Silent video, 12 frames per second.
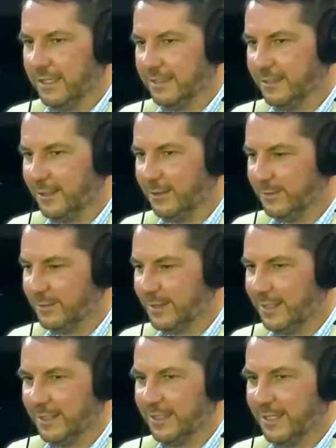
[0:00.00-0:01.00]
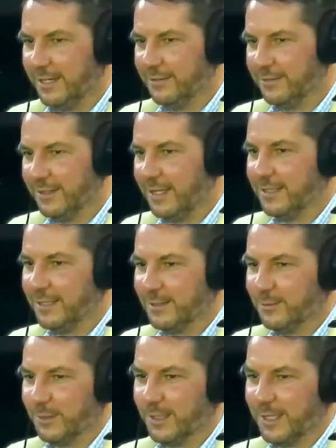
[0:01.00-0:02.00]
Yeah, so it was kind of, hey,
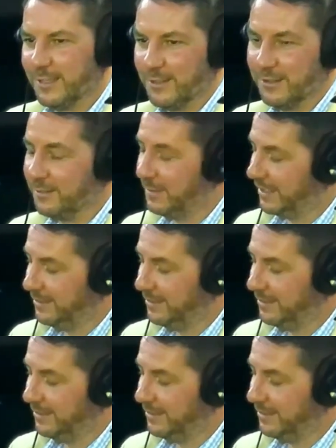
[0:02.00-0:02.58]
this is where the kids are from.